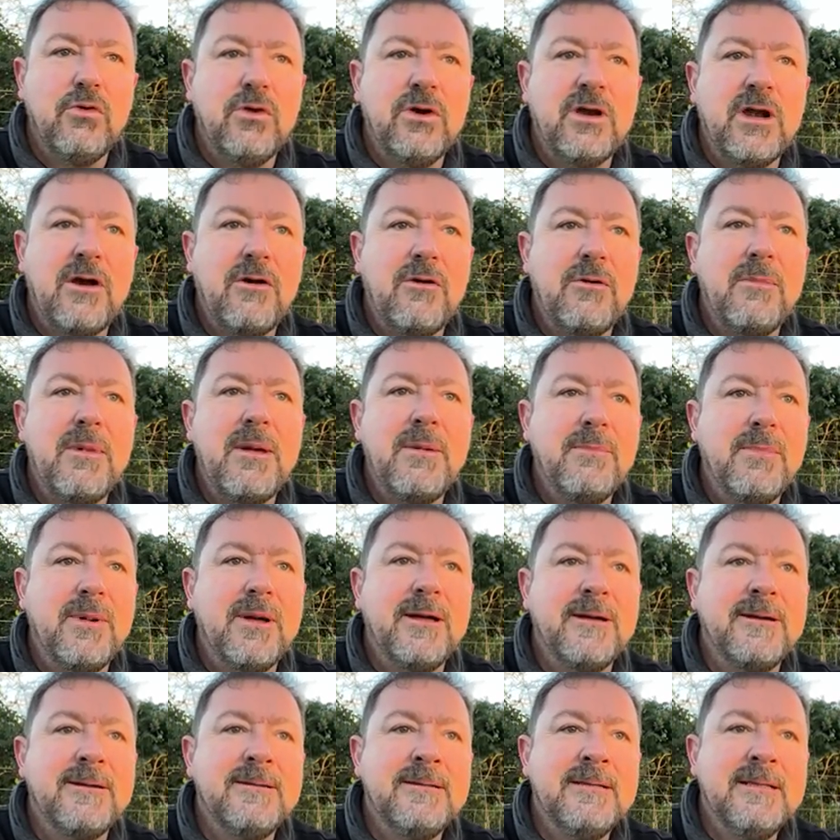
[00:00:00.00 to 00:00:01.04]
And I
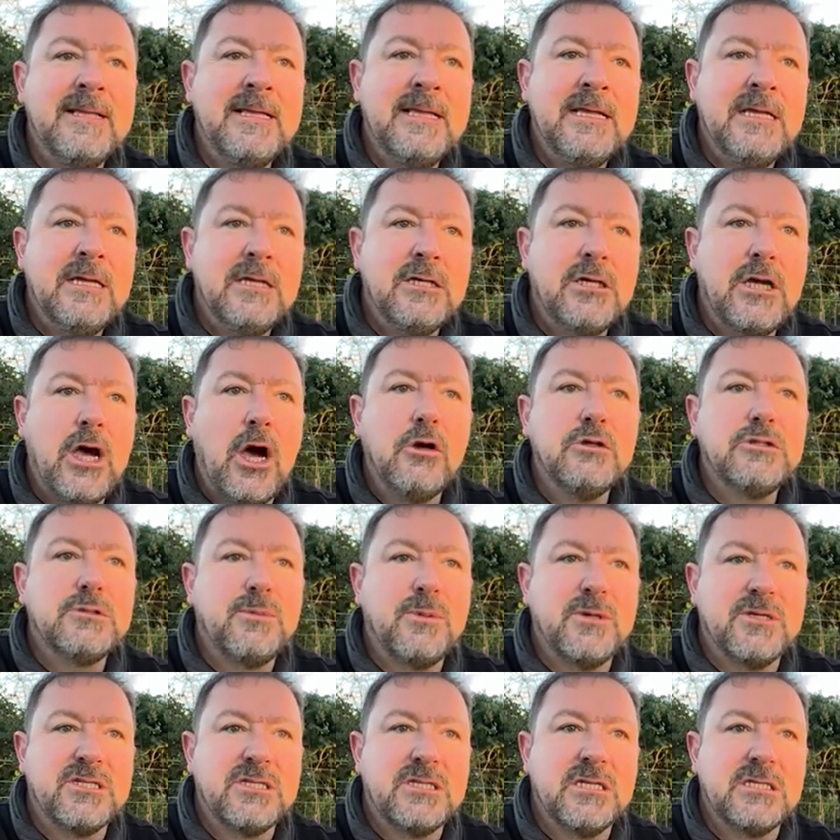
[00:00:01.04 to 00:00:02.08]
remember
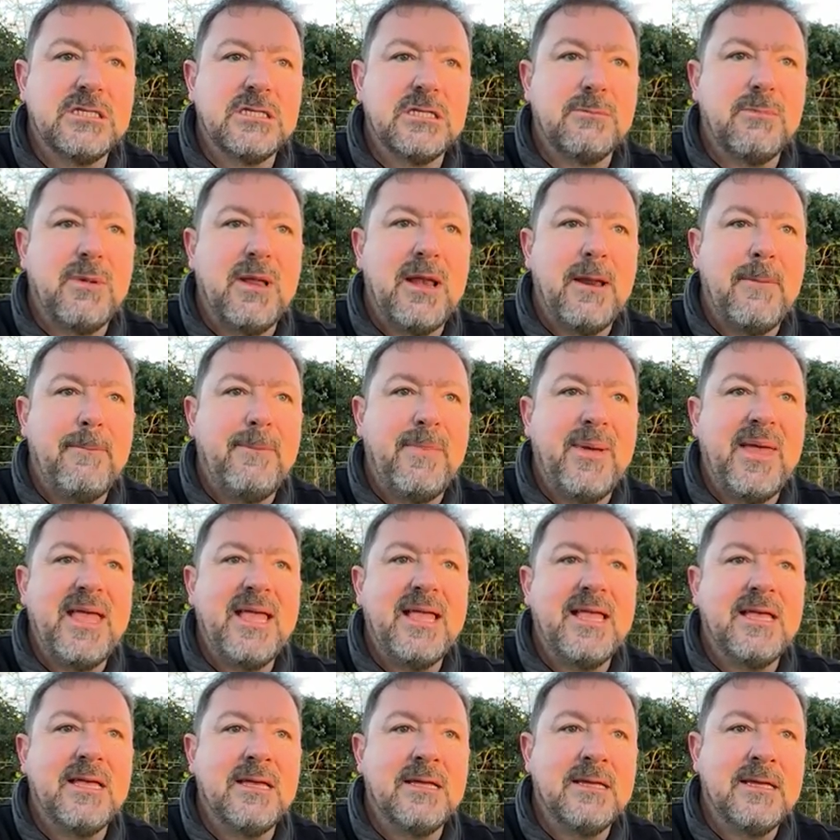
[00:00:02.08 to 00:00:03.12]
Ghostbusters had been a
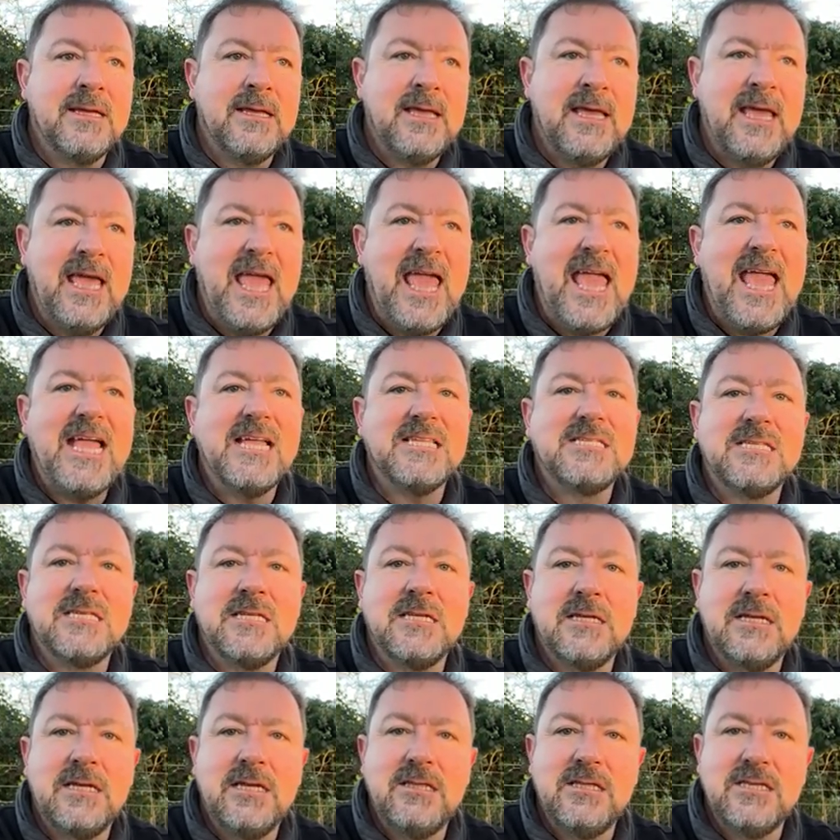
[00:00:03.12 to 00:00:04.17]
big hit
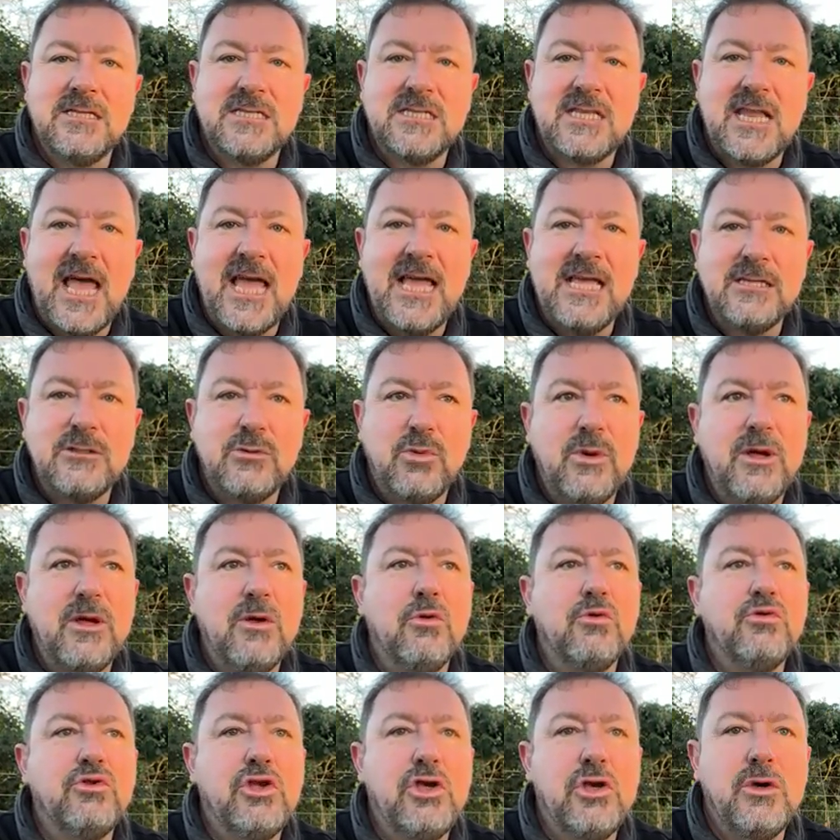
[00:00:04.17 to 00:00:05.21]
in the States. We all
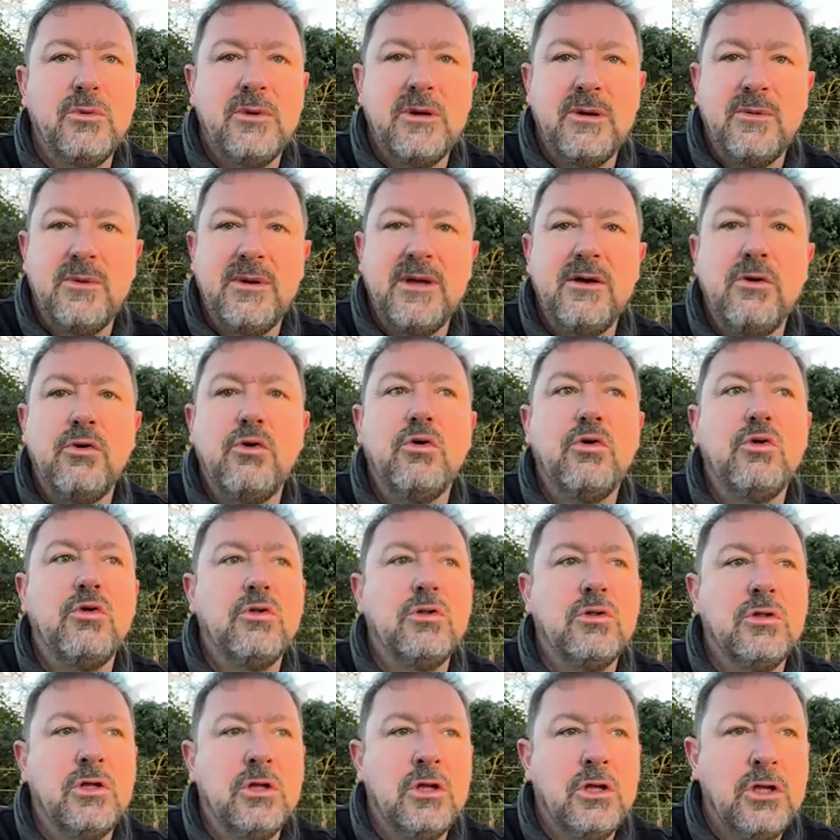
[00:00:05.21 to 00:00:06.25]
knew it. We
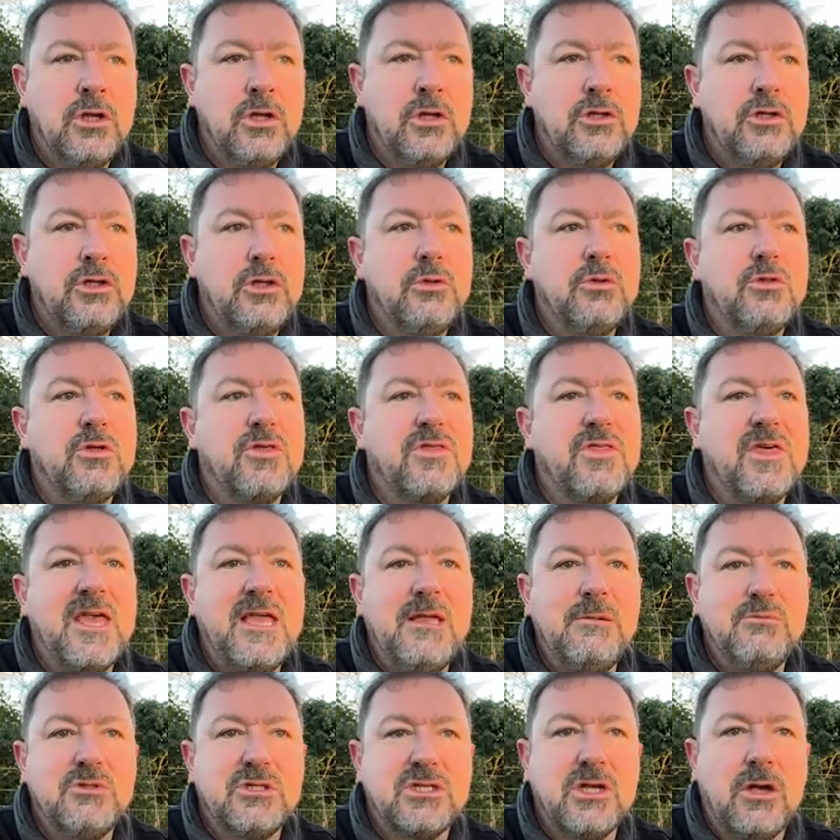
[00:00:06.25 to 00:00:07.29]
all knew the
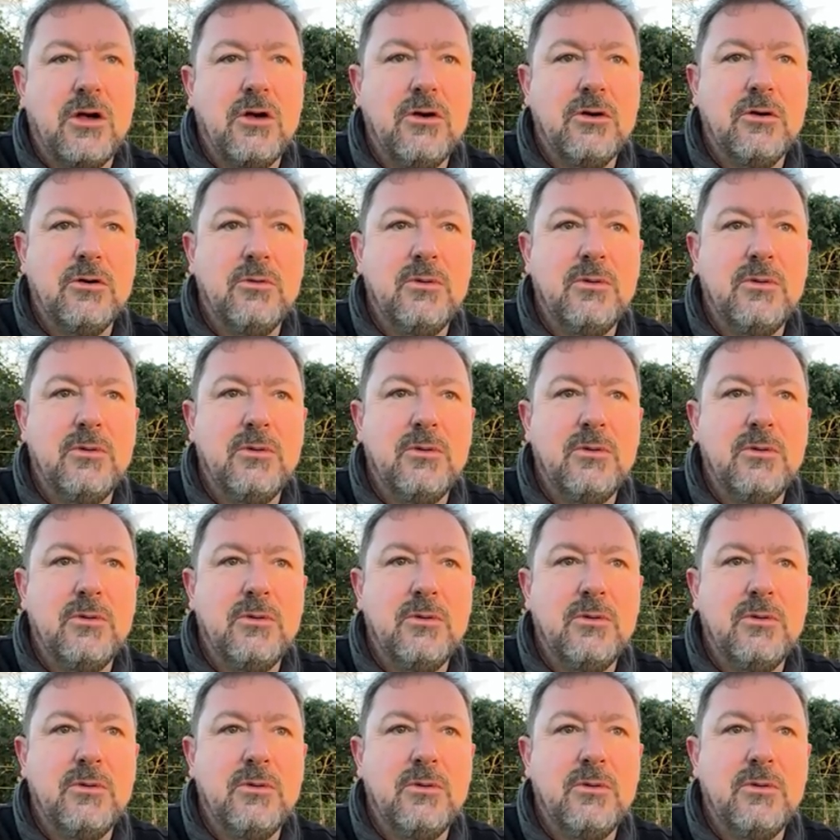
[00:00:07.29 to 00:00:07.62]
theme song.